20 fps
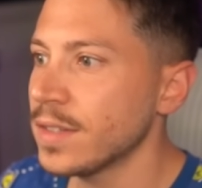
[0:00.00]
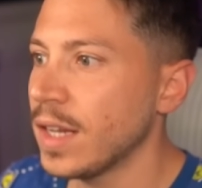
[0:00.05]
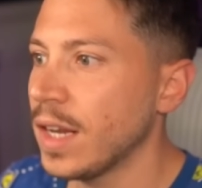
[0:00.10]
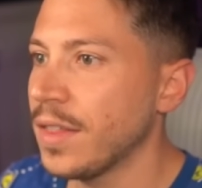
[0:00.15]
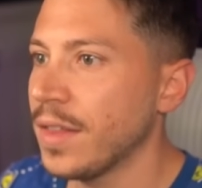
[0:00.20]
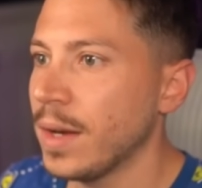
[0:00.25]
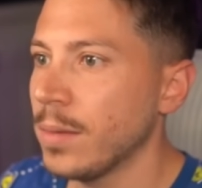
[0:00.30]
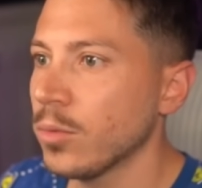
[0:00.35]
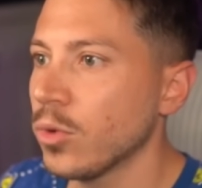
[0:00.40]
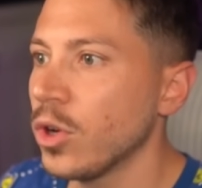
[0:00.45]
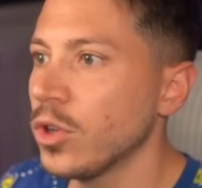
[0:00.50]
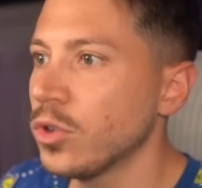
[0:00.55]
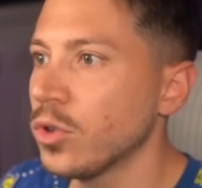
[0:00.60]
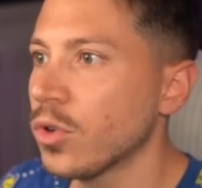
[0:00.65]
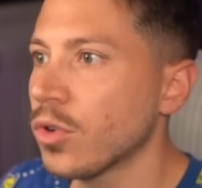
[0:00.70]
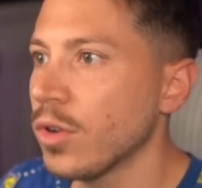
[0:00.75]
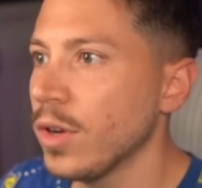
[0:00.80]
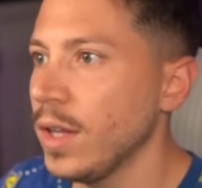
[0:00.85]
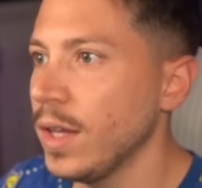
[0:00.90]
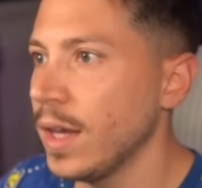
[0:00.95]
And then I'm going to
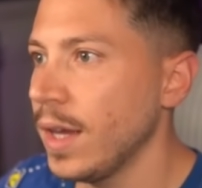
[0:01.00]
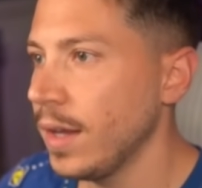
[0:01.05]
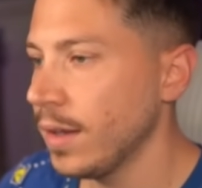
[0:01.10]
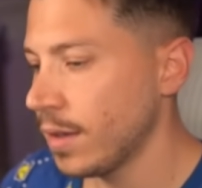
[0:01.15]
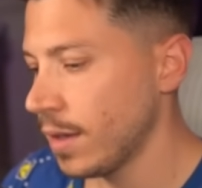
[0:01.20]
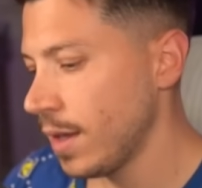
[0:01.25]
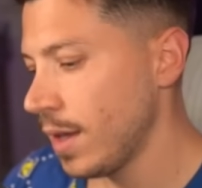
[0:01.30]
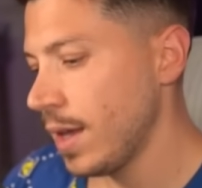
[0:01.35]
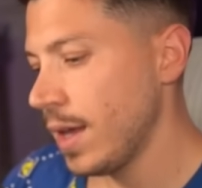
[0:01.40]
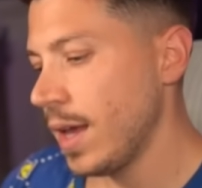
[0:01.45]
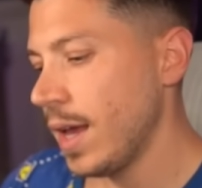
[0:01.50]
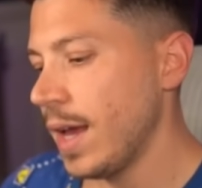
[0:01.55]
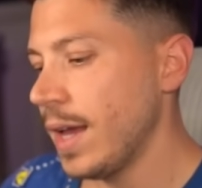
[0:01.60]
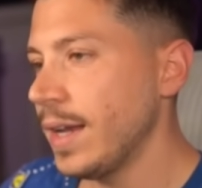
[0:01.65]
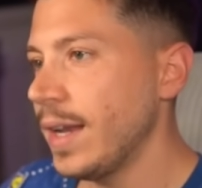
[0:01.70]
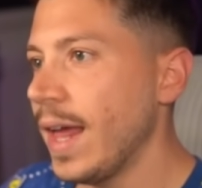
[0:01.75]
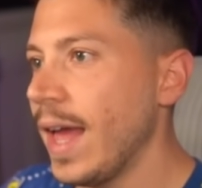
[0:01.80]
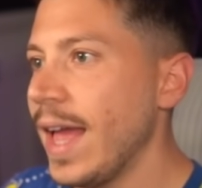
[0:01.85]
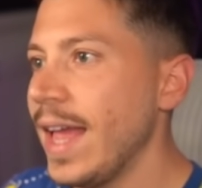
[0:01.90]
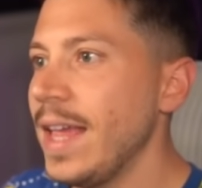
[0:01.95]
create an
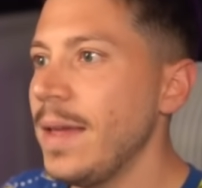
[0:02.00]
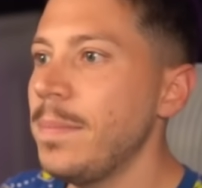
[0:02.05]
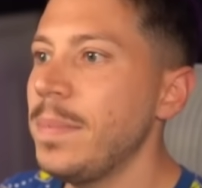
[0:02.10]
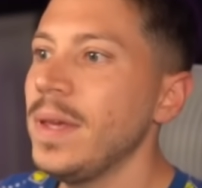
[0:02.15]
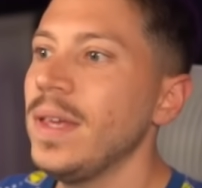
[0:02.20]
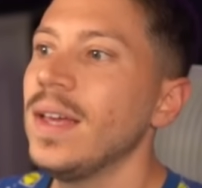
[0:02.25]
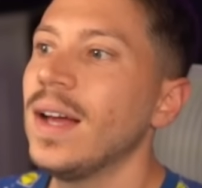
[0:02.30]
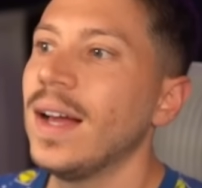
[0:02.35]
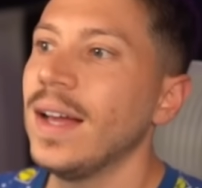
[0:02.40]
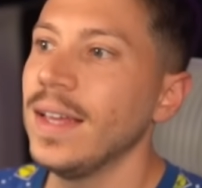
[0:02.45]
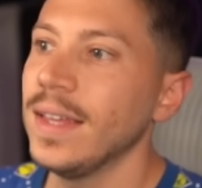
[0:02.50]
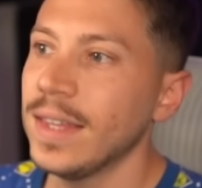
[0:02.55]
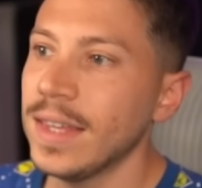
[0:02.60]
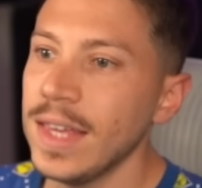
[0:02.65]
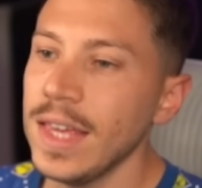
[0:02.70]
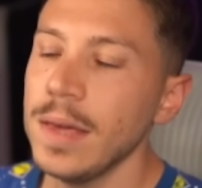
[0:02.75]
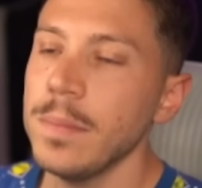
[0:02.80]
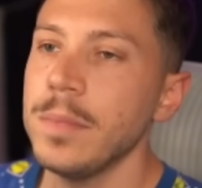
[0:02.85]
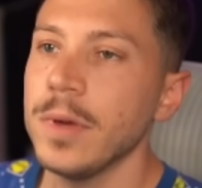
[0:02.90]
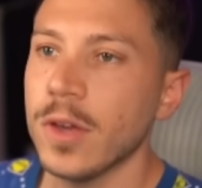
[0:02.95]
API
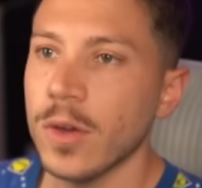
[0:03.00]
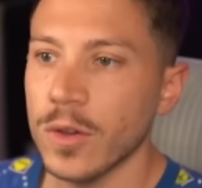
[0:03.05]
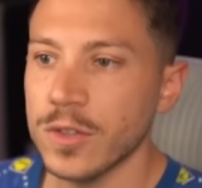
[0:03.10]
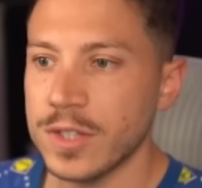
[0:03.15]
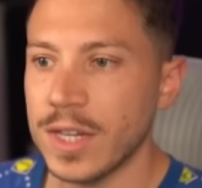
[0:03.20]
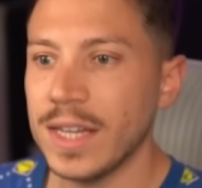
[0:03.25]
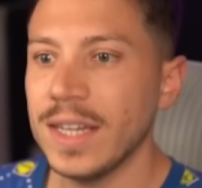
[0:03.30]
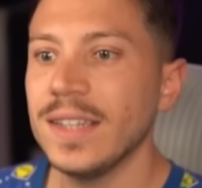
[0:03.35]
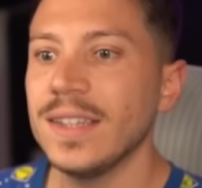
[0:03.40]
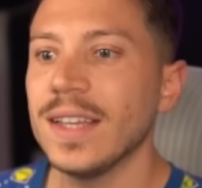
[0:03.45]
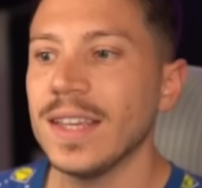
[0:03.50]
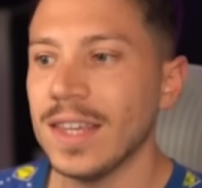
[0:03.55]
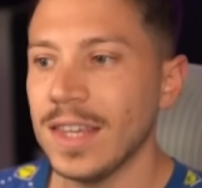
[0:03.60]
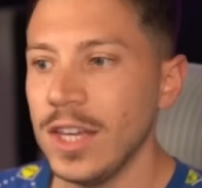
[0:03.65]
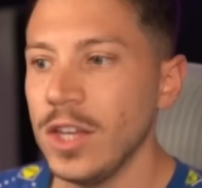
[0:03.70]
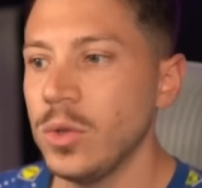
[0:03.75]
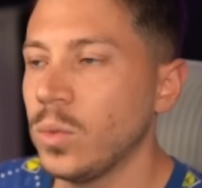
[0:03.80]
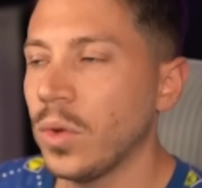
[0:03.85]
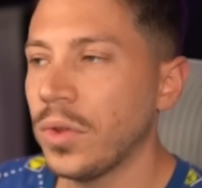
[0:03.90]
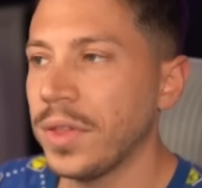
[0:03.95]
key, because I need a
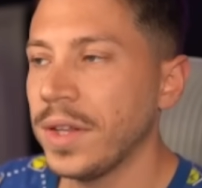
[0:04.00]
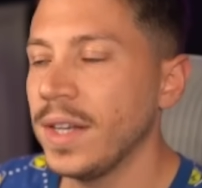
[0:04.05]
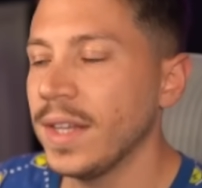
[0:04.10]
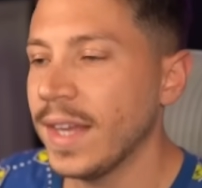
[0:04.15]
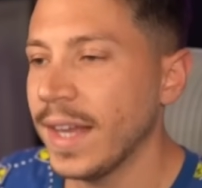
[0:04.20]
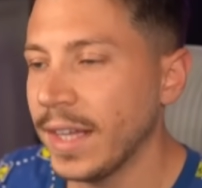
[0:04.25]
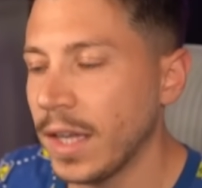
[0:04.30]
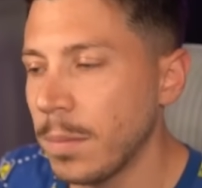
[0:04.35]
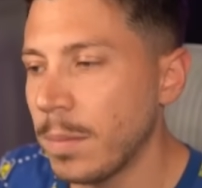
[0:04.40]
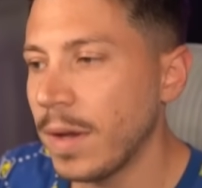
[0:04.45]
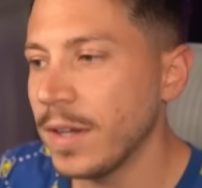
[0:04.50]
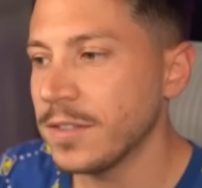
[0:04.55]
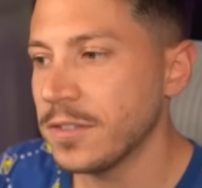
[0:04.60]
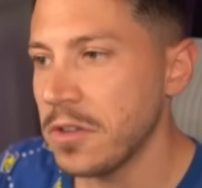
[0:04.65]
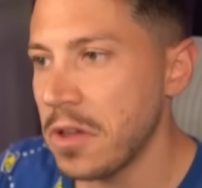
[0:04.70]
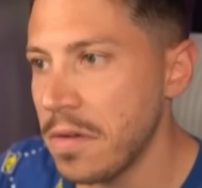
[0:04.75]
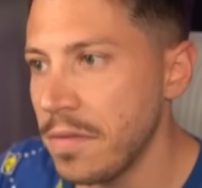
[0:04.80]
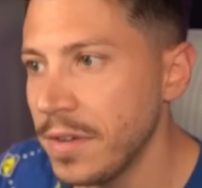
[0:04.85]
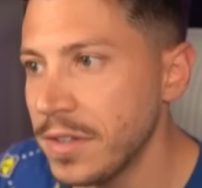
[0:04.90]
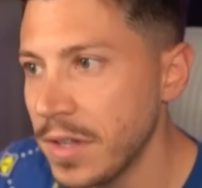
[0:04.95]
key to authenticate in my
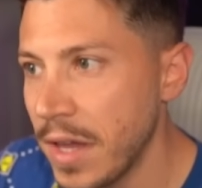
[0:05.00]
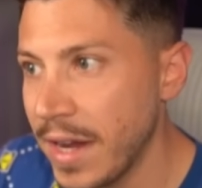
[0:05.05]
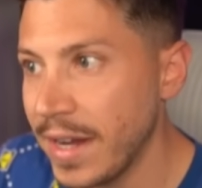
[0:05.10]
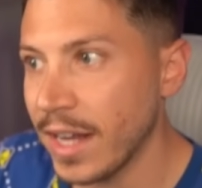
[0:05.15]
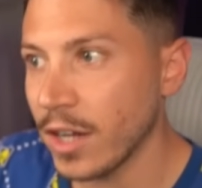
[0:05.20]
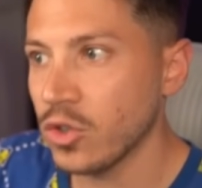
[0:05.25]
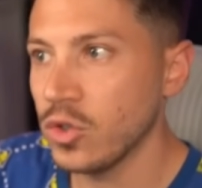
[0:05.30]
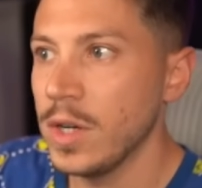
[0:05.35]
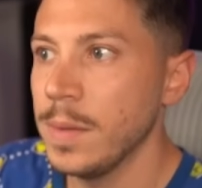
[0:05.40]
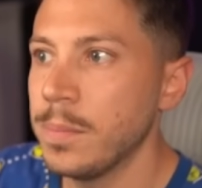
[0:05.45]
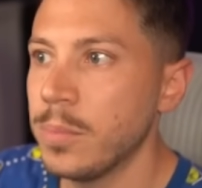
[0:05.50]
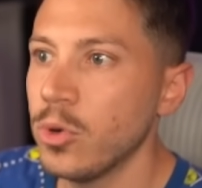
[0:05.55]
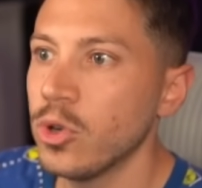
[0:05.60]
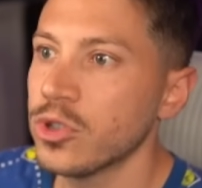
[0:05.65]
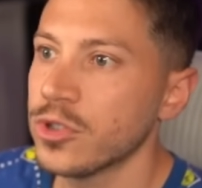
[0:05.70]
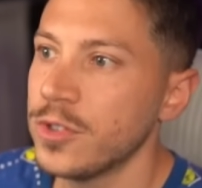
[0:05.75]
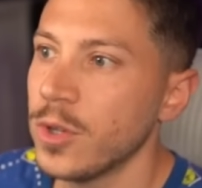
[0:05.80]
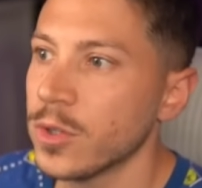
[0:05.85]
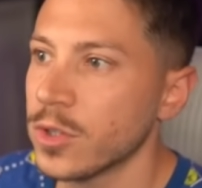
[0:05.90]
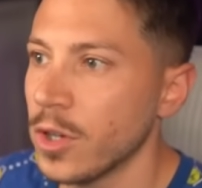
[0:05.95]
service and actually push
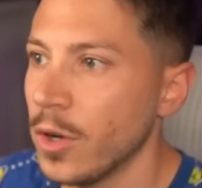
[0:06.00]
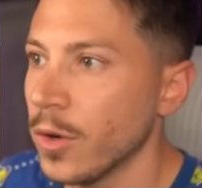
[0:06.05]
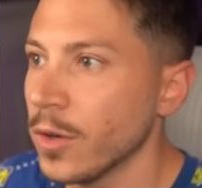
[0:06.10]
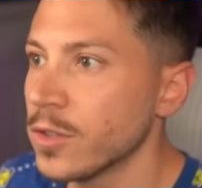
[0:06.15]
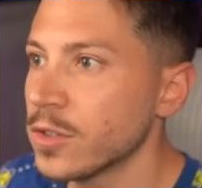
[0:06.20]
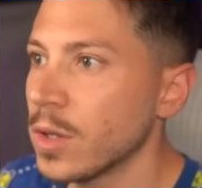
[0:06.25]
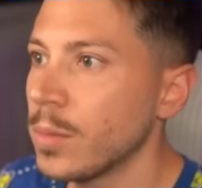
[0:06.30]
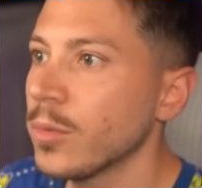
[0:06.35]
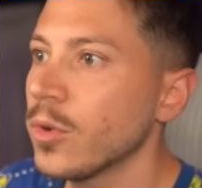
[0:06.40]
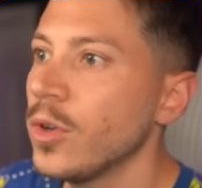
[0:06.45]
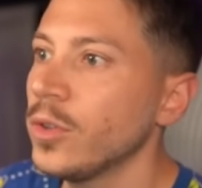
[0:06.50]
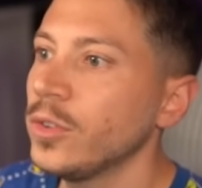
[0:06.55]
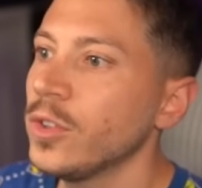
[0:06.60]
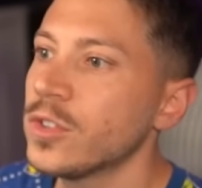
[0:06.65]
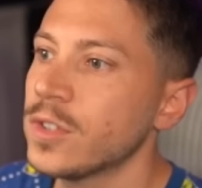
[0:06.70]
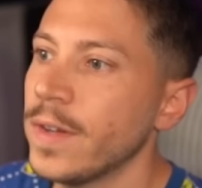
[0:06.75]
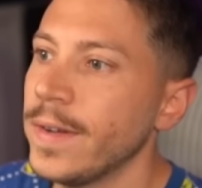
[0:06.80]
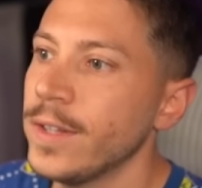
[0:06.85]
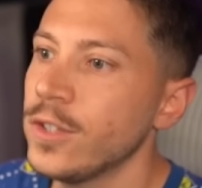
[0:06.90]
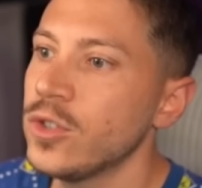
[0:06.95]
those logs. So I'm going to
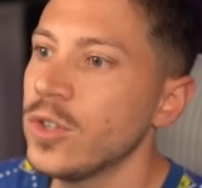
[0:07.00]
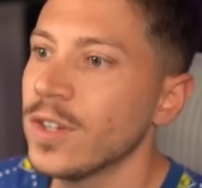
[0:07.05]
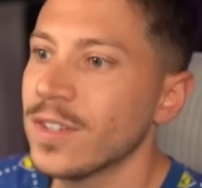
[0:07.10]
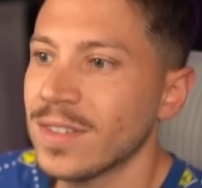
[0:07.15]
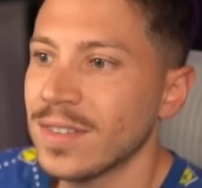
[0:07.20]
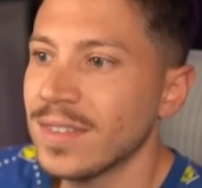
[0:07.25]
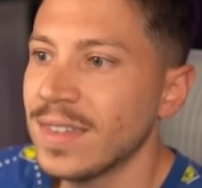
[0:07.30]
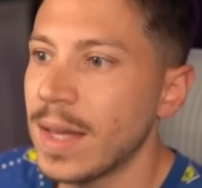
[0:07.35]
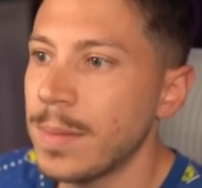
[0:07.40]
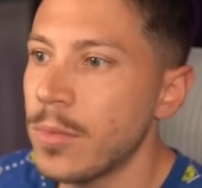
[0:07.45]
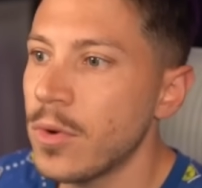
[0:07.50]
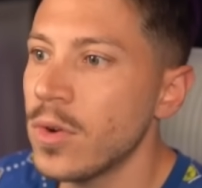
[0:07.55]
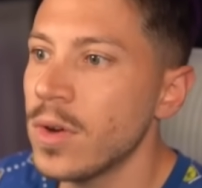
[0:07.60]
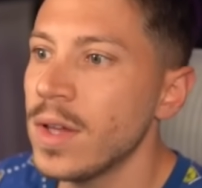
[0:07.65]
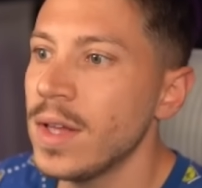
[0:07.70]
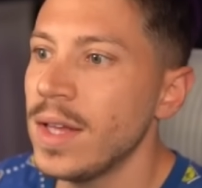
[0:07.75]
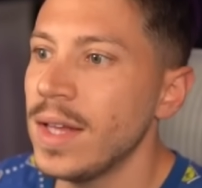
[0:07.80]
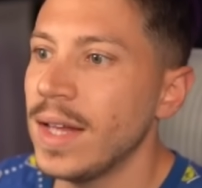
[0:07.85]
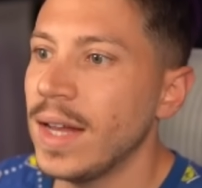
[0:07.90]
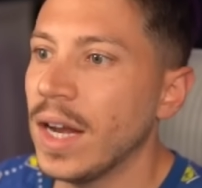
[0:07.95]
say just demo,
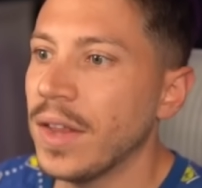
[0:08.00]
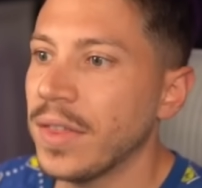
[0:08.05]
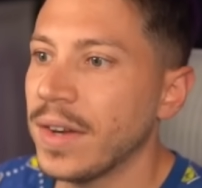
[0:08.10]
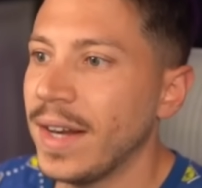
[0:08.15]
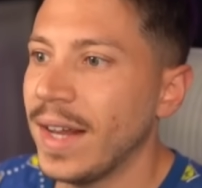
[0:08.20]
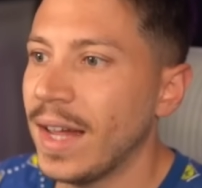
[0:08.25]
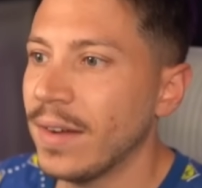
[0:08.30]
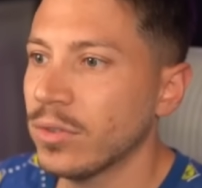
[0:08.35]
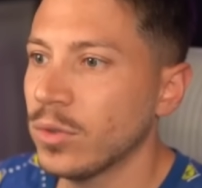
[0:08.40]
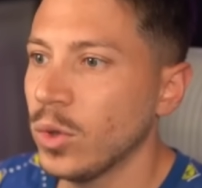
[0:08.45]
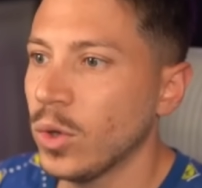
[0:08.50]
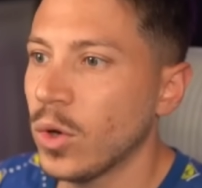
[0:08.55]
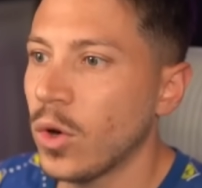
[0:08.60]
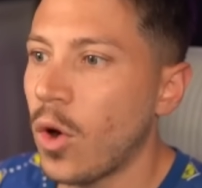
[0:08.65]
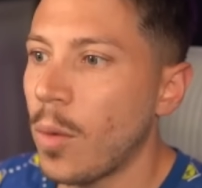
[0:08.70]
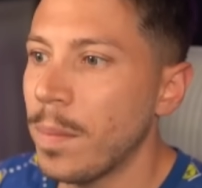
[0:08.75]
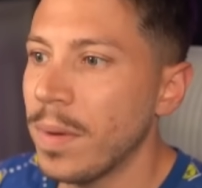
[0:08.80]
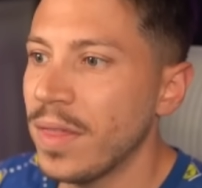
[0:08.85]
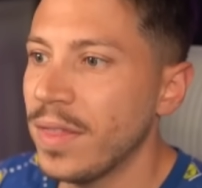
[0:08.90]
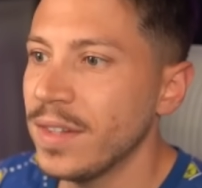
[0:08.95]
and then I have to
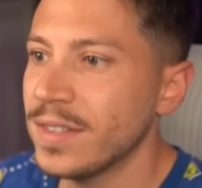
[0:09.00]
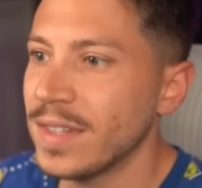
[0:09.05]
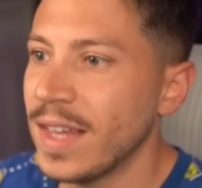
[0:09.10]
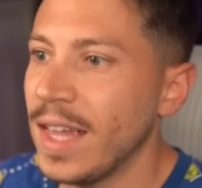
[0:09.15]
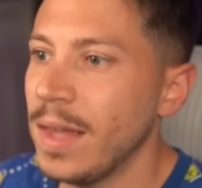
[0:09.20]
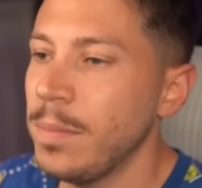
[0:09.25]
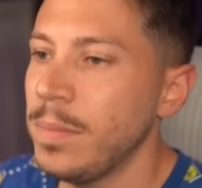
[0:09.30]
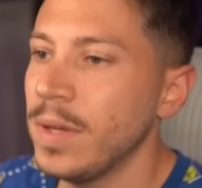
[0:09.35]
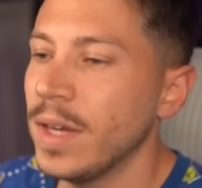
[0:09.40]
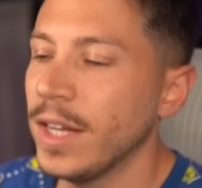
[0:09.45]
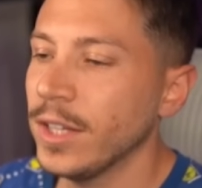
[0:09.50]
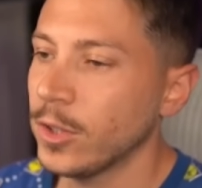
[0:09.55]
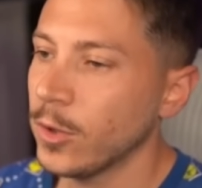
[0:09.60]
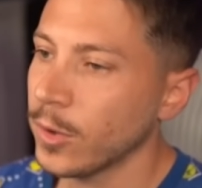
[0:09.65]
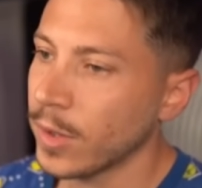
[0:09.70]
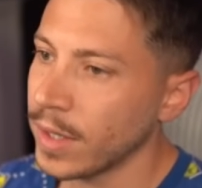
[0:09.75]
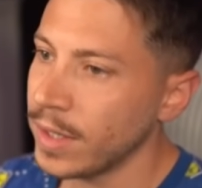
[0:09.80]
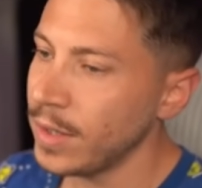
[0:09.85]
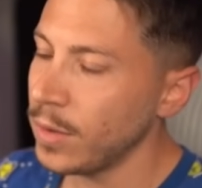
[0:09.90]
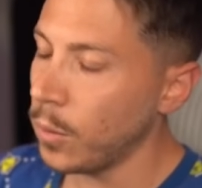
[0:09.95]
copy this API
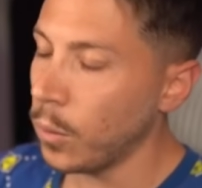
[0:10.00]
token.